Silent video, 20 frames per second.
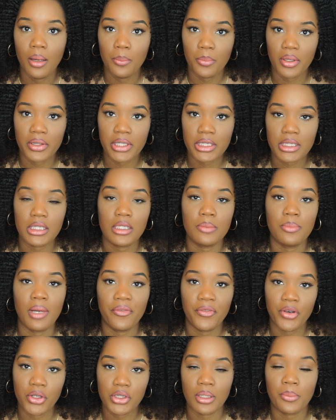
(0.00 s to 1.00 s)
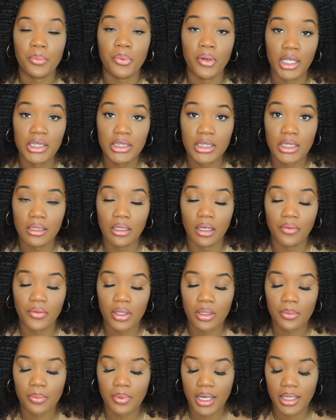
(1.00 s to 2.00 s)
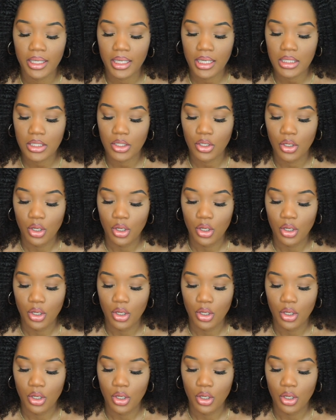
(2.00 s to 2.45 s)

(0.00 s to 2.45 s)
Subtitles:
But this is my first impression of all the products.